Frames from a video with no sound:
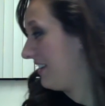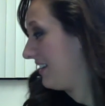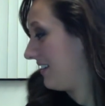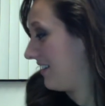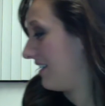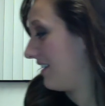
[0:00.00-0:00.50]

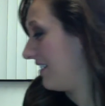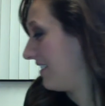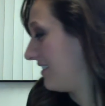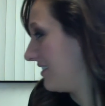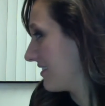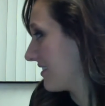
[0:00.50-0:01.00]
Uh,
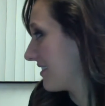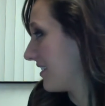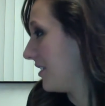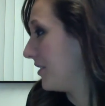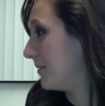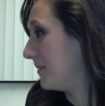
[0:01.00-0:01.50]

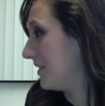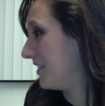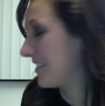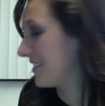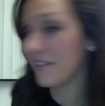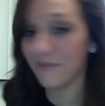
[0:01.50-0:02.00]
come
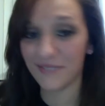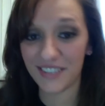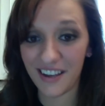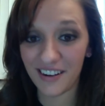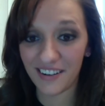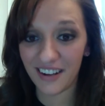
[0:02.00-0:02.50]
uh, come
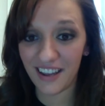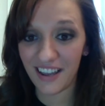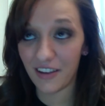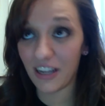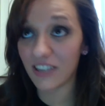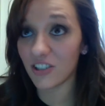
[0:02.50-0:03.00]
Saturday,
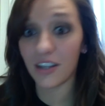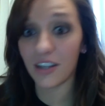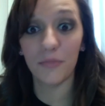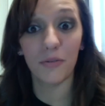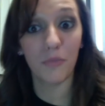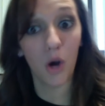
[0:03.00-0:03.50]
actually
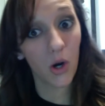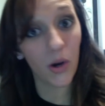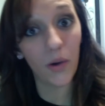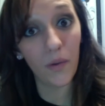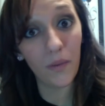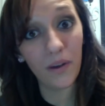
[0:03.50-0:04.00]
come
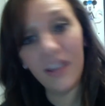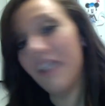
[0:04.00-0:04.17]
tomorrow,